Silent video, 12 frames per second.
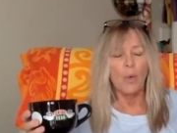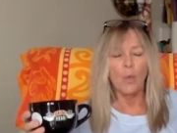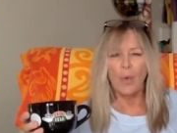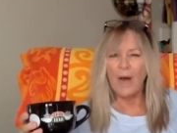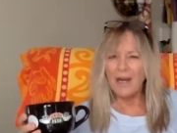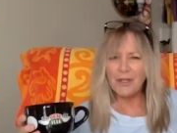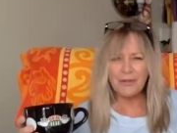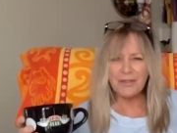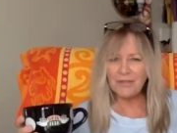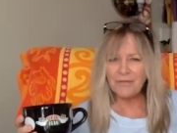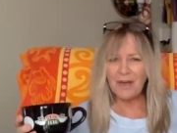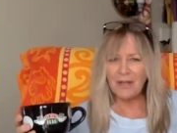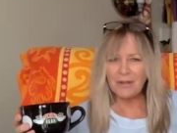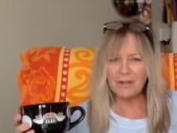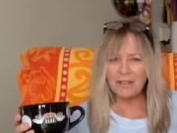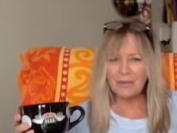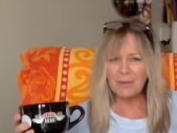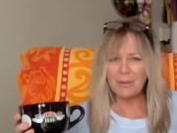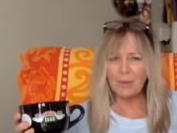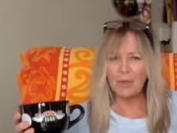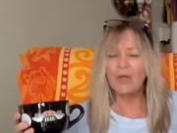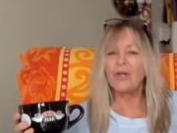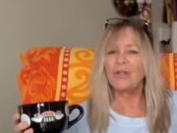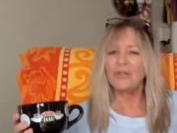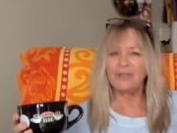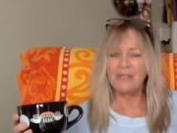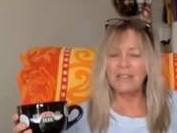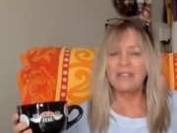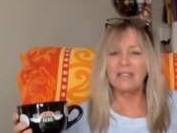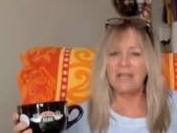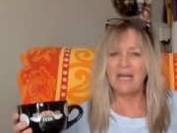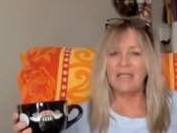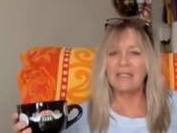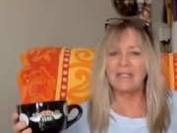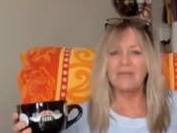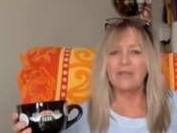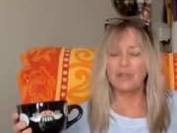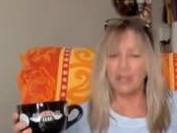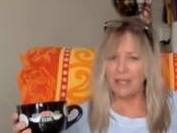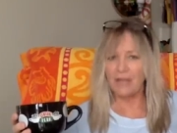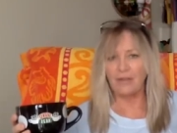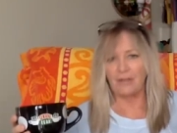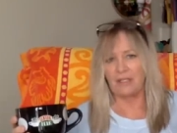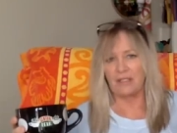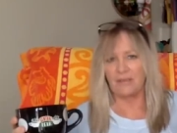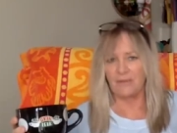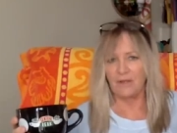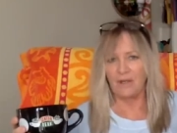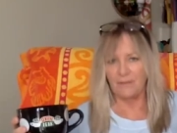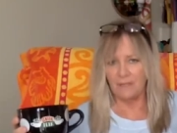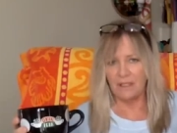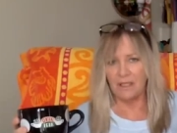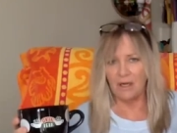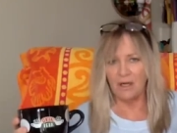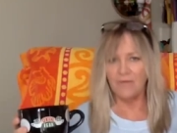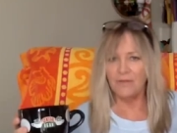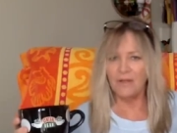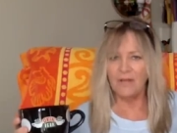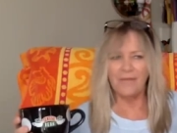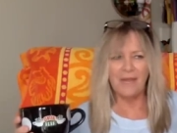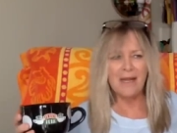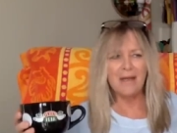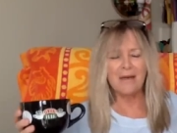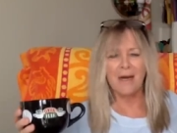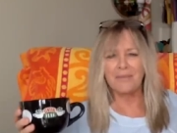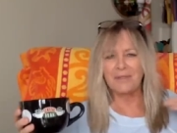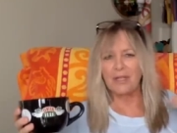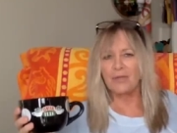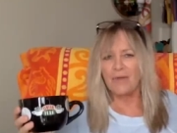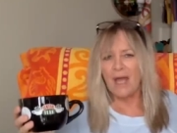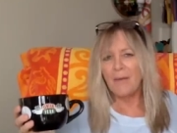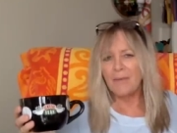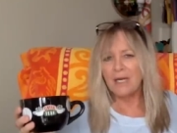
why are you still following these people? You need to not even look at their next uh, video. If, you, if they upset you that